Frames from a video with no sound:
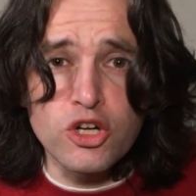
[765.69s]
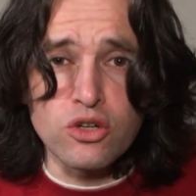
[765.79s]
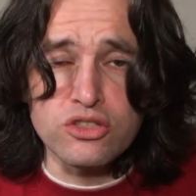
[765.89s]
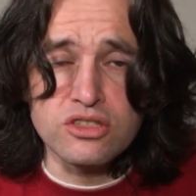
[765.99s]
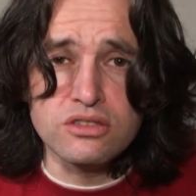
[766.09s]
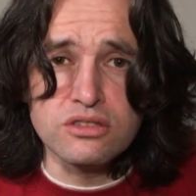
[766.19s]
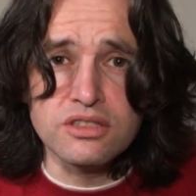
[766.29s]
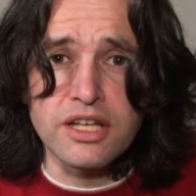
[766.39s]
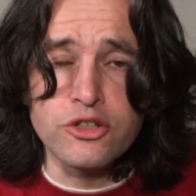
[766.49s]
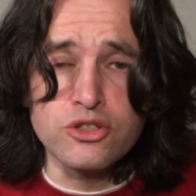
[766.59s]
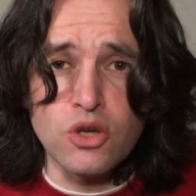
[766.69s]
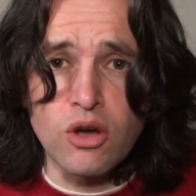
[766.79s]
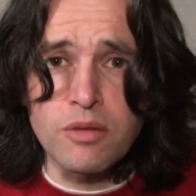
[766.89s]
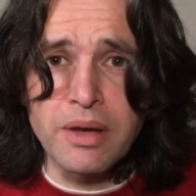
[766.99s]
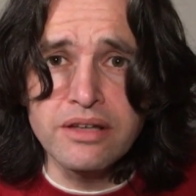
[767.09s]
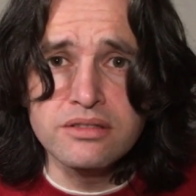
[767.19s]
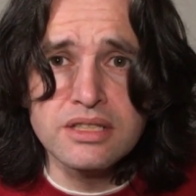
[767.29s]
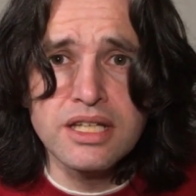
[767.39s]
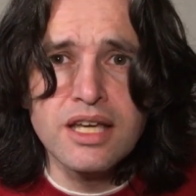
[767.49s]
consonants I could talk about,